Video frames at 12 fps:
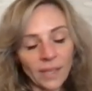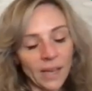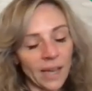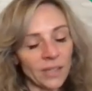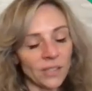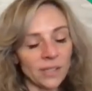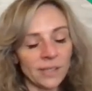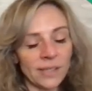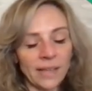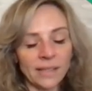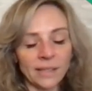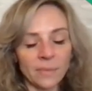and just
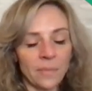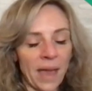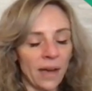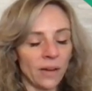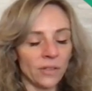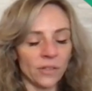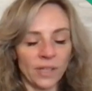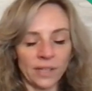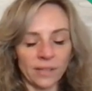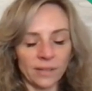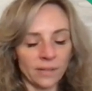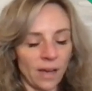set some
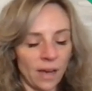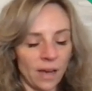boundaries.